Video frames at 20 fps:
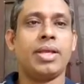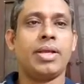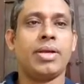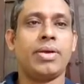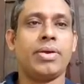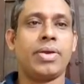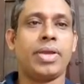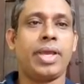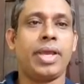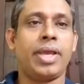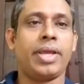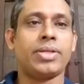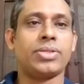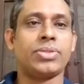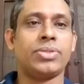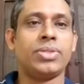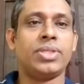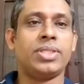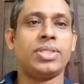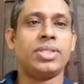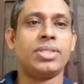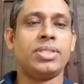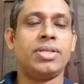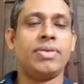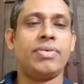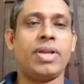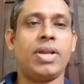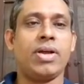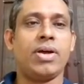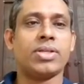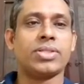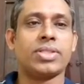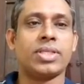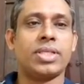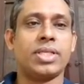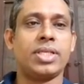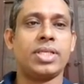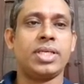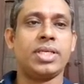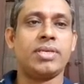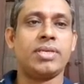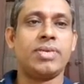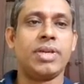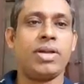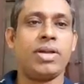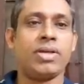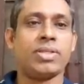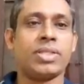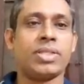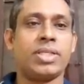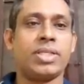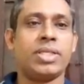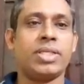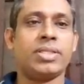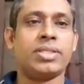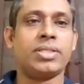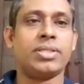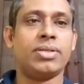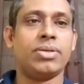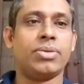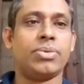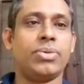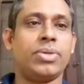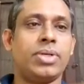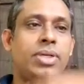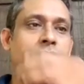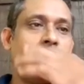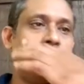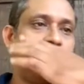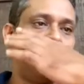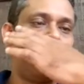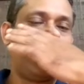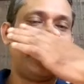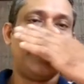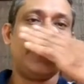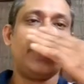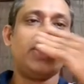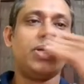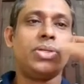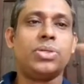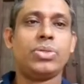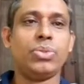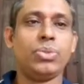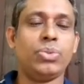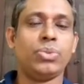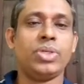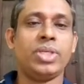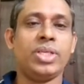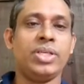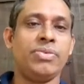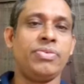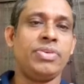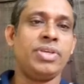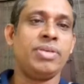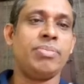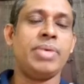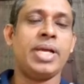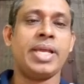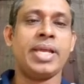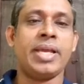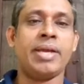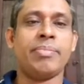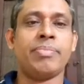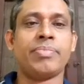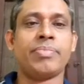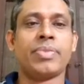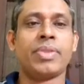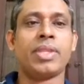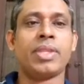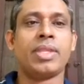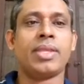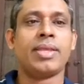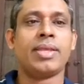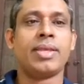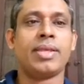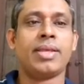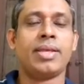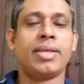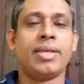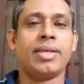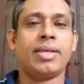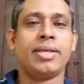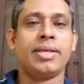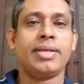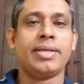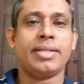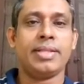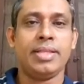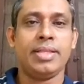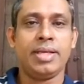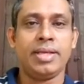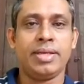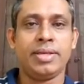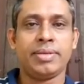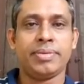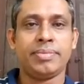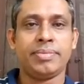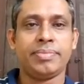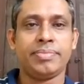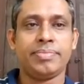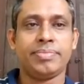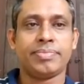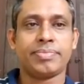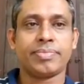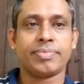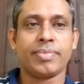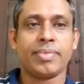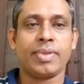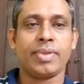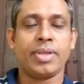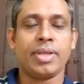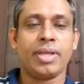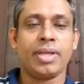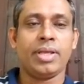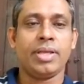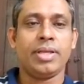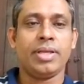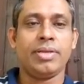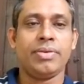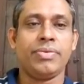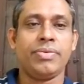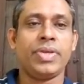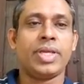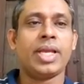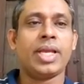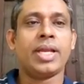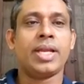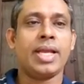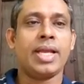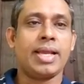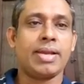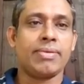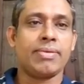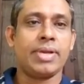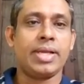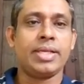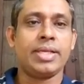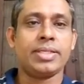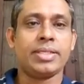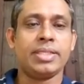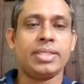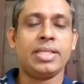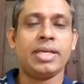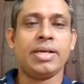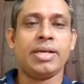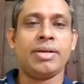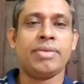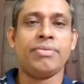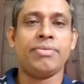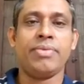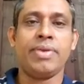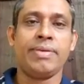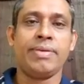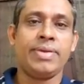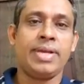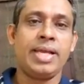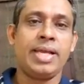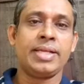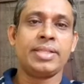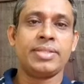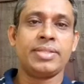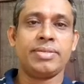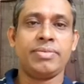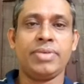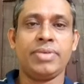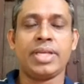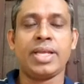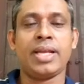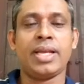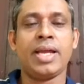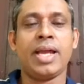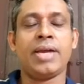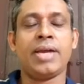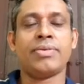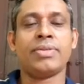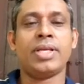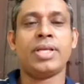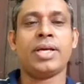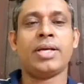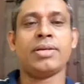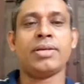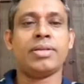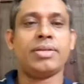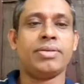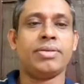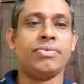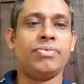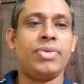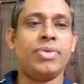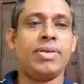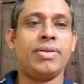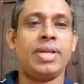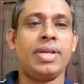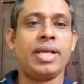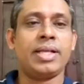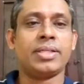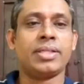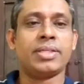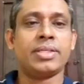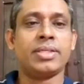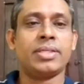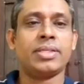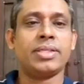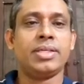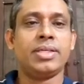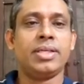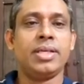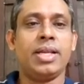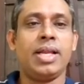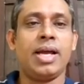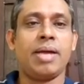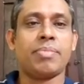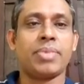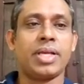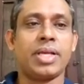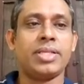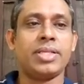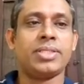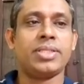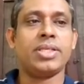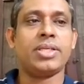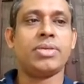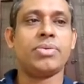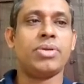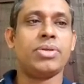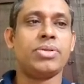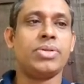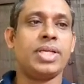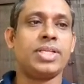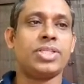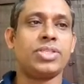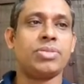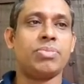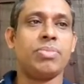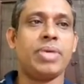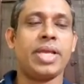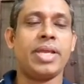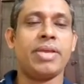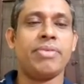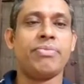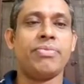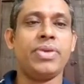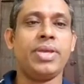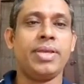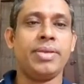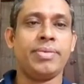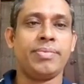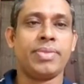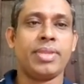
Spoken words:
Okay, so this is the velocity. The velocity is root 2 EV by m. Then we can calculate the wavelength. We can have the wavelength lambda is equal to h by mv.